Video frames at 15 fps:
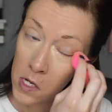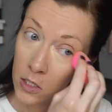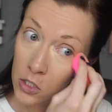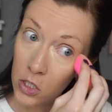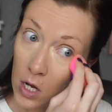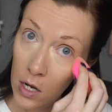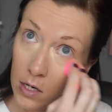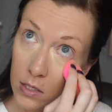
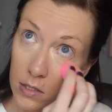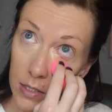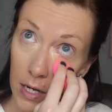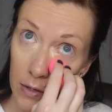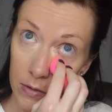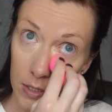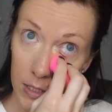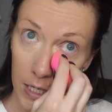Sean is
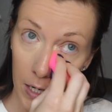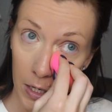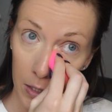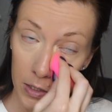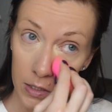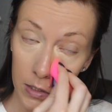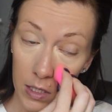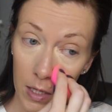
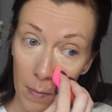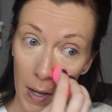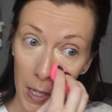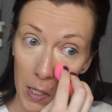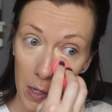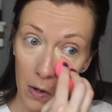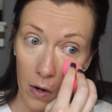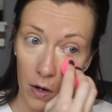downstairs in the
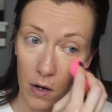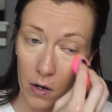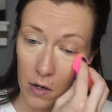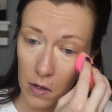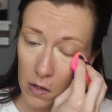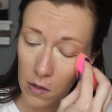backyard.